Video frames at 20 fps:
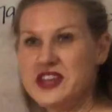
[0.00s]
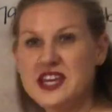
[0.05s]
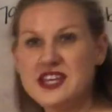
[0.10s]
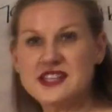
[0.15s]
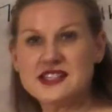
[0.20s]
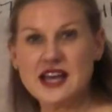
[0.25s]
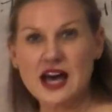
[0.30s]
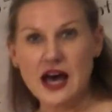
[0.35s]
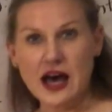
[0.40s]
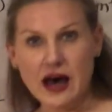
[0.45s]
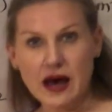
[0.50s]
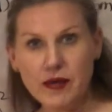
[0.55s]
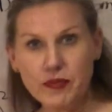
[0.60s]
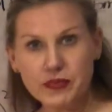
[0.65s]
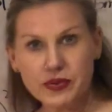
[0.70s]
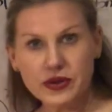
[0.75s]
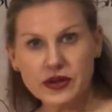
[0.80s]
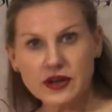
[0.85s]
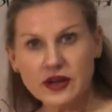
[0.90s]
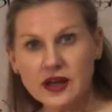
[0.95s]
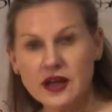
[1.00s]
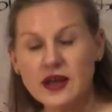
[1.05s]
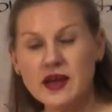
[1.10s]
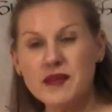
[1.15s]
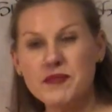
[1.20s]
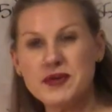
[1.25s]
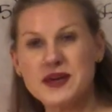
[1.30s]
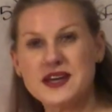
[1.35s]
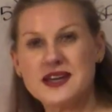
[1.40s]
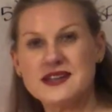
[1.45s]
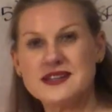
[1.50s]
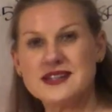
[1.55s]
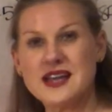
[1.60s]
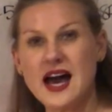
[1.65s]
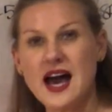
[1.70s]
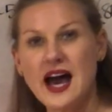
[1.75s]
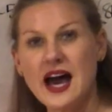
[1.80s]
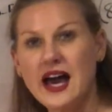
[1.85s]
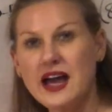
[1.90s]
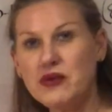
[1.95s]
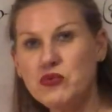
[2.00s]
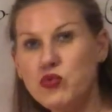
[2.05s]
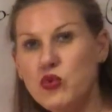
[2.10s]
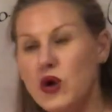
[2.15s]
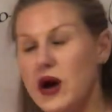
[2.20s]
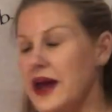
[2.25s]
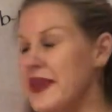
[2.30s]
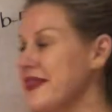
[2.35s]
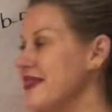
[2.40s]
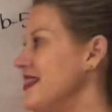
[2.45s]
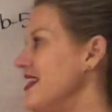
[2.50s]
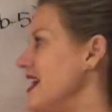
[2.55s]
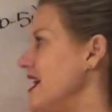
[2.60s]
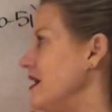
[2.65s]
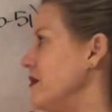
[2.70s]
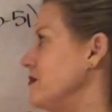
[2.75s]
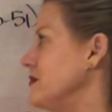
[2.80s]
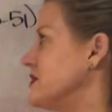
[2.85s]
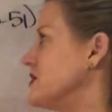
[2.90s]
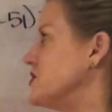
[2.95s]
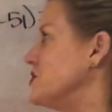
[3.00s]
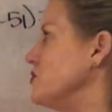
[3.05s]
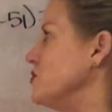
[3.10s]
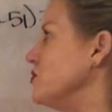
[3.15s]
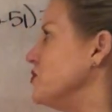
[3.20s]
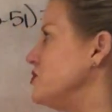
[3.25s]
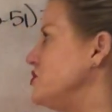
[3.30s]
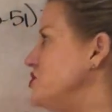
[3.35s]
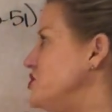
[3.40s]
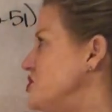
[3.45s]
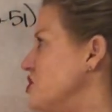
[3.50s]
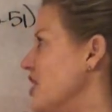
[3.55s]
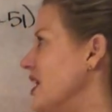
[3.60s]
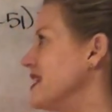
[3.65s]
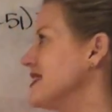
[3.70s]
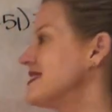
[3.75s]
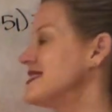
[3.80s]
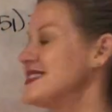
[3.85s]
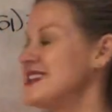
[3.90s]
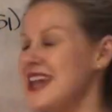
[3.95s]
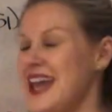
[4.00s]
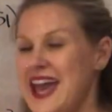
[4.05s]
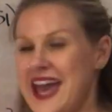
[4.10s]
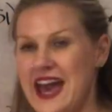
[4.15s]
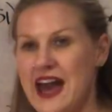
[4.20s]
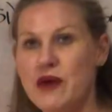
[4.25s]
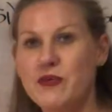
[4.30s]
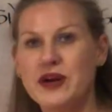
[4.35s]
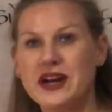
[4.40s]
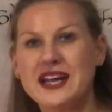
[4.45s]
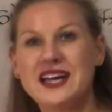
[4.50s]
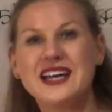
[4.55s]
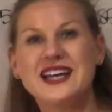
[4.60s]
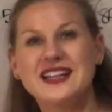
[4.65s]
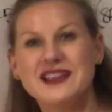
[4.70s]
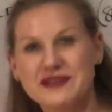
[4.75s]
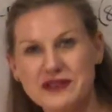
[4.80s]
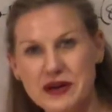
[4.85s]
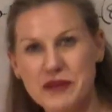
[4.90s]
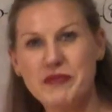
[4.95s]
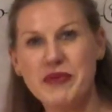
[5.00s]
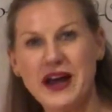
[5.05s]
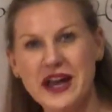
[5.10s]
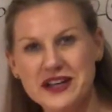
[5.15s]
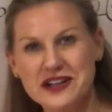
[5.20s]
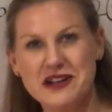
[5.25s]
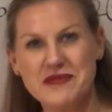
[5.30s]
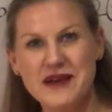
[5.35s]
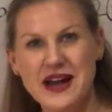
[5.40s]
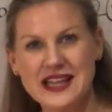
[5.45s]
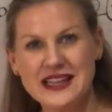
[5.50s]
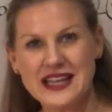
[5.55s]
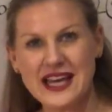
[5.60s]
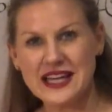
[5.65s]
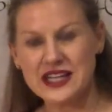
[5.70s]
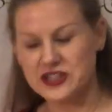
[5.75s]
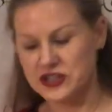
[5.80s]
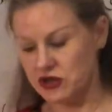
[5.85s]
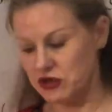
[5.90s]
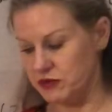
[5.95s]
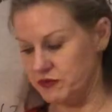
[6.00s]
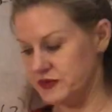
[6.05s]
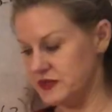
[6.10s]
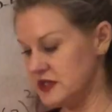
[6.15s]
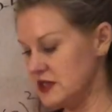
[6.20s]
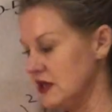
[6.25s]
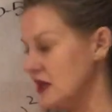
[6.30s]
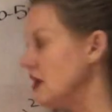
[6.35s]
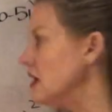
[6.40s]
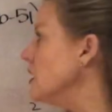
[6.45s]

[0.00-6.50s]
these up because I want them to I want to combine all my like terms.